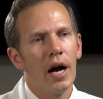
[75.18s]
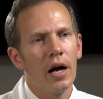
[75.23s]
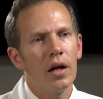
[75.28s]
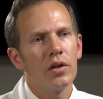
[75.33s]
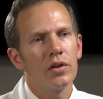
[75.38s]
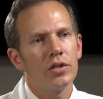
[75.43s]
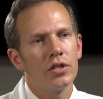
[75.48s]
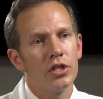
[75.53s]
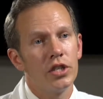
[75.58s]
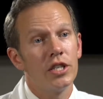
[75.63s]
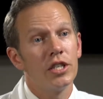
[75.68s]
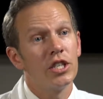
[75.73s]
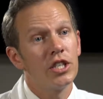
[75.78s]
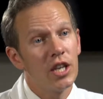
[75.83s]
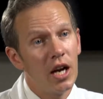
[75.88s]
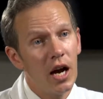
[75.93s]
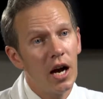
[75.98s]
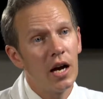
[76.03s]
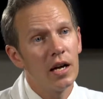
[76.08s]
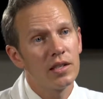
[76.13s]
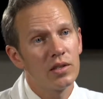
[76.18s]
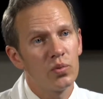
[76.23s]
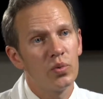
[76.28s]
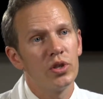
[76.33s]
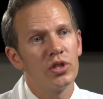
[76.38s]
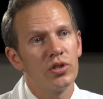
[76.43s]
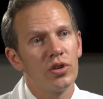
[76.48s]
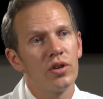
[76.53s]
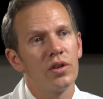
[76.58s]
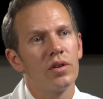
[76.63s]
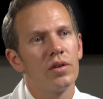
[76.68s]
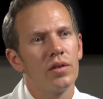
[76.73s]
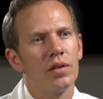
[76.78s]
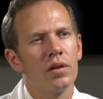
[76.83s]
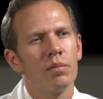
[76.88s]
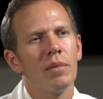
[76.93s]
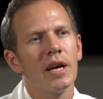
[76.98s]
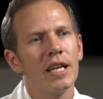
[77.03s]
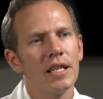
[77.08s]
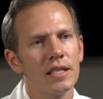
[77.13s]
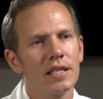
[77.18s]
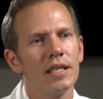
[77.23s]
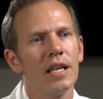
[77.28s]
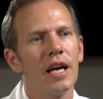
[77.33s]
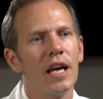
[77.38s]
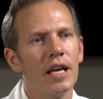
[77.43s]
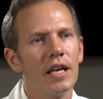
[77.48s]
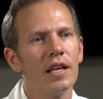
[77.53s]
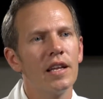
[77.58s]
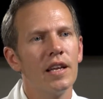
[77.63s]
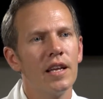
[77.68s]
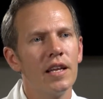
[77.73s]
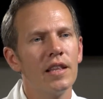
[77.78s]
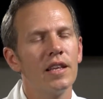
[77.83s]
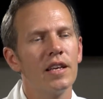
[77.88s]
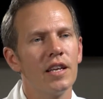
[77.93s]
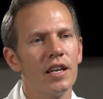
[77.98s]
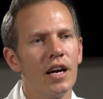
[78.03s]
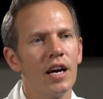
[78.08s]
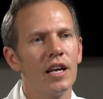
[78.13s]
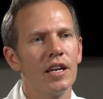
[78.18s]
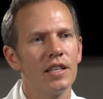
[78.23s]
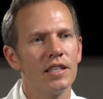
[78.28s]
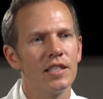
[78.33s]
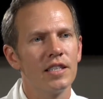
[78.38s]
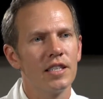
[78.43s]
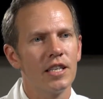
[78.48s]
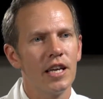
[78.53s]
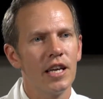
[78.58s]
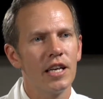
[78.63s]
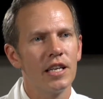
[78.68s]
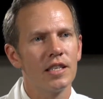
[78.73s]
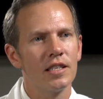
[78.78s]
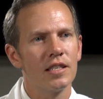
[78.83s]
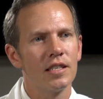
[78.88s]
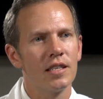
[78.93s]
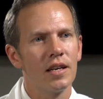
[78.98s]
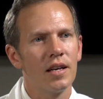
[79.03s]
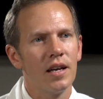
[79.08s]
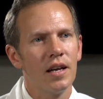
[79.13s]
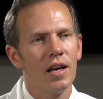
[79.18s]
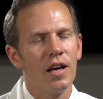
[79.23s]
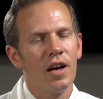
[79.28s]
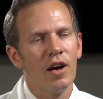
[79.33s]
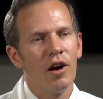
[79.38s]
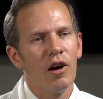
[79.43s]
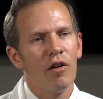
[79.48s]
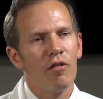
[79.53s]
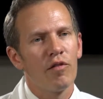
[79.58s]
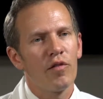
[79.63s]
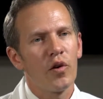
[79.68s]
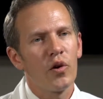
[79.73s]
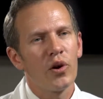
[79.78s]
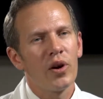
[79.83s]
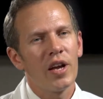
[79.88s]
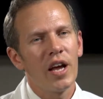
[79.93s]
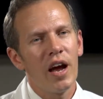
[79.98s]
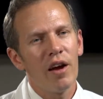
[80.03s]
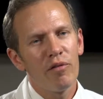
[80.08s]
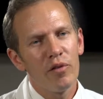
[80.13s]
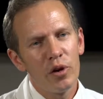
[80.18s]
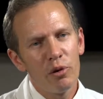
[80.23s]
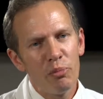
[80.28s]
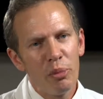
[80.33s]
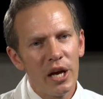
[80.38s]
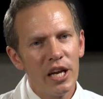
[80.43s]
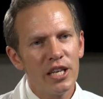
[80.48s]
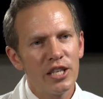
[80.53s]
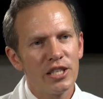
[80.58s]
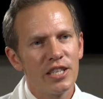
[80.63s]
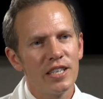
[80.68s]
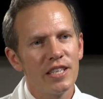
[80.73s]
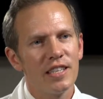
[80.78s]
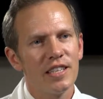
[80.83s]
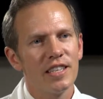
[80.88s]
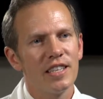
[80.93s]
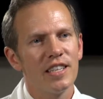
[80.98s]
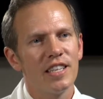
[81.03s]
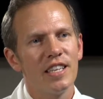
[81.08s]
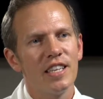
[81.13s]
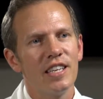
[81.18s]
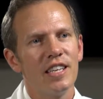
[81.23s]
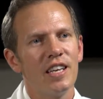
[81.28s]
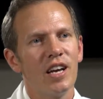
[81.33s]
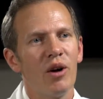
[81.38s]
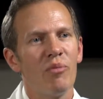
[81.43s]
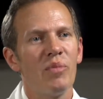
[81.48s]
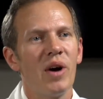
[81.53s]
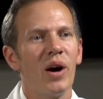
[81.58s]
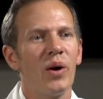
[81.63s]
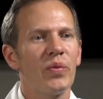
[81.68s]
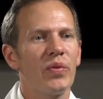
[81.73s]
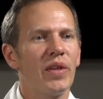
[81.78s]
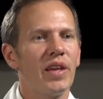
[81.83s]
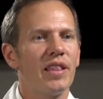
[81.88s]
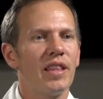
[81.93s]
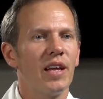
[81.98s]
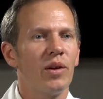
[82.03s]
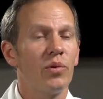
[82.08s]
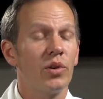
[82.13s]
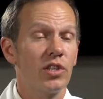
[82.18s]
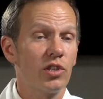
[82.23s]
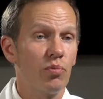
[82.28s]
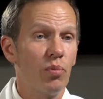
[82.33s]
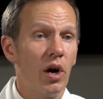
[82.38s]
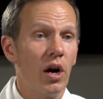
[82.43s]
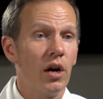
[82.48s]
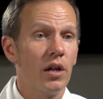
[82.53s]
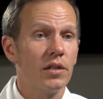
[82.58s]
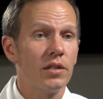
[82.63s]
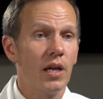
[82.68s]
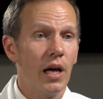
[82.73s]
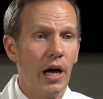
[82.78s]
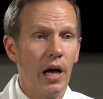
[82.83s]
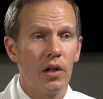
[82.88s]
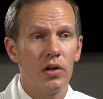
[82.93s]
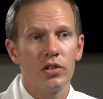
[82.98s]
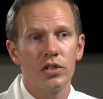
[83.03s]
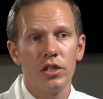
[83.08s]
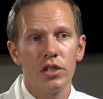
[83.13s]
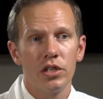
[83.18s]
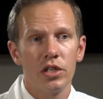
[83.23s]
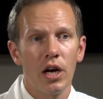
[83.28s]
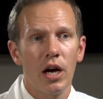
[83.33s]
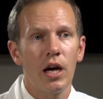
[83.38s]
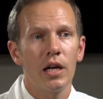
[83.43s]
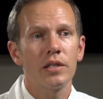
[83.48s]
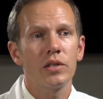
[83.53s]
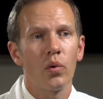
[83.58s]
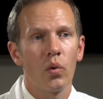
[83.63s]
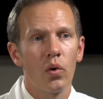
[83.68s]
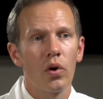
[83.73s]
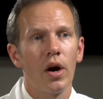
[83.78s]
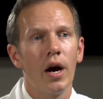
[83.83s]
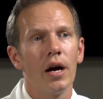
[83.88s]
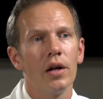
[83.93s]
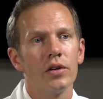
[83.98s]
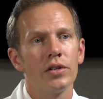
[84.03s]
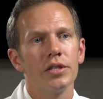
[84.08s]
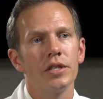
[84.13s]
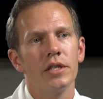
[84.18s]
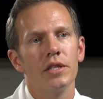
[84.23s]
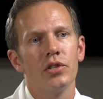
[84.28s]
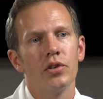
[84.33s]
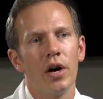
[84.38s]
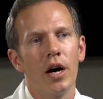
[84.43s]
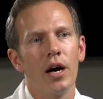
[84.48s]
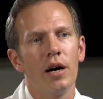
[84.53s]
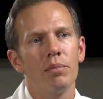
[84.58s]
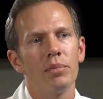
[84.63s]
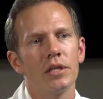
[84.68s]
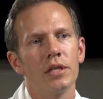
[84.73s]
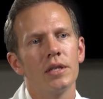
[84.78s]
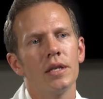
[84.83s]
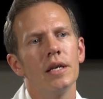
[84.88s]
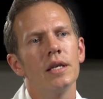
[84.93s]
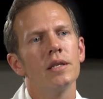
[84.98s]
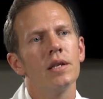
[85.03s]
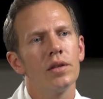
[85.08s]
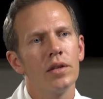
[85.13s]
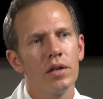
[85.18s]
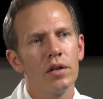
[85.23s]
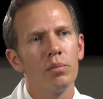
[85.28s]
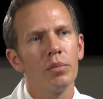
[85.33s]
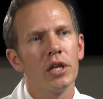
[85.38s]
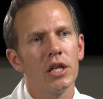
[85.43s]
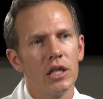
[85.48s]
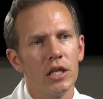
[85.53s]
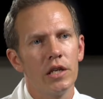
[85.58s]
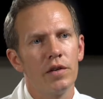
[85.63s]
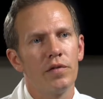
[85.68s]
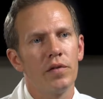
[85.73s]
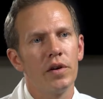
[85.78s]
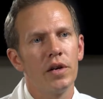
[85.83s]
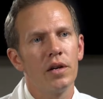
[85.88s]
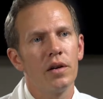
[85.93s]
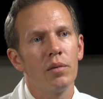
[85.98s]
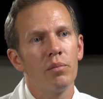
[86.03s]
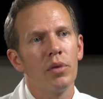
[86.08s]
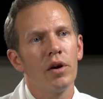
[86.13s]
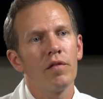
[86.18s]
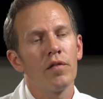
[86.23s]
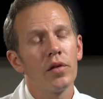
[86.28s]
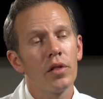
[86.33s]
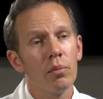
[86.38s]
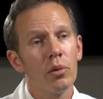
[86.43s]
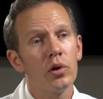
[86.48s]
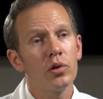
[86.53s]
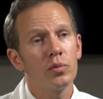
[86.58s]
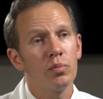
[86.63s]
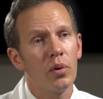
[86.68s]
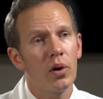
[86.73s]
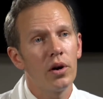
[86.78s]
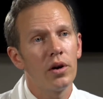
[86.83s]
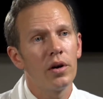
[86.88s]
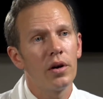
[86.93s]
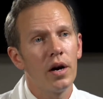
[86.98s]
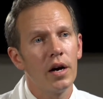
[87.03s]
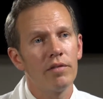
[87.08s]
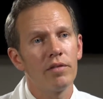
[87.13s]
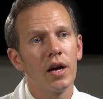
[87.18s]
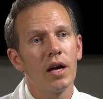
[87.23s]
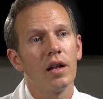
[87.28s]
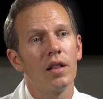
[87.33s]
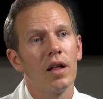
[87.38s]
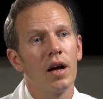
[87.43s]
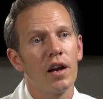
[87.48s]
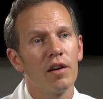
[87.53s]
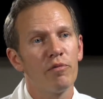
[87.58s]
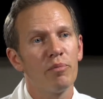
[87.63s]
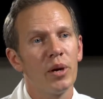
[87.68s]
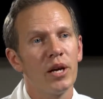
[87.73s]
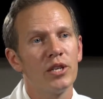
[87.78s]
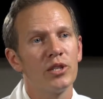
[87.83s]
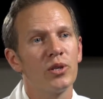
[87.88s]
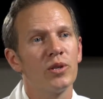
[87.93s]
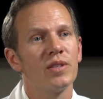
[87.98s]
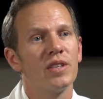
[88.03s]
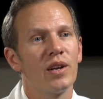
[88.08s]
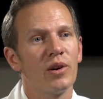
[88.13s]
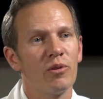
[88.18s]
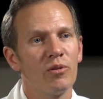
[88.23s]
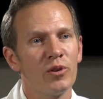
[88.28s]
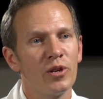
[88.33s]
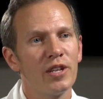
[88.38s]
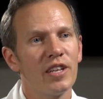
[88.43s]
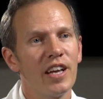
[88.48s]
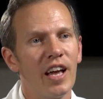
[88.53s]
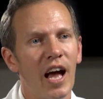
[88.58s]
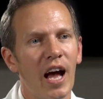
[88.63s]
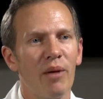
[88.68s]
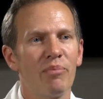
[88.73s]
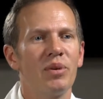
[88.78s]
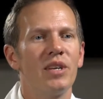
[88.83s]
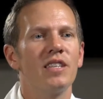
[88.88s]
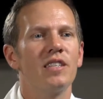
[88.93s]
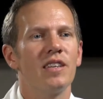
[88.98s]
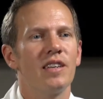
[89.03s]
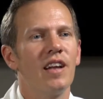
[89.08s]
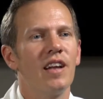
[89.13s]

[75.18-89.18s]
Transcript: allergy shots, which are the mainstay in, in the United States. For every patient, the amount that they respond to allergy shots or allergy drops is a little bit different, but for the most part, I've got a lot of patients that are really happy to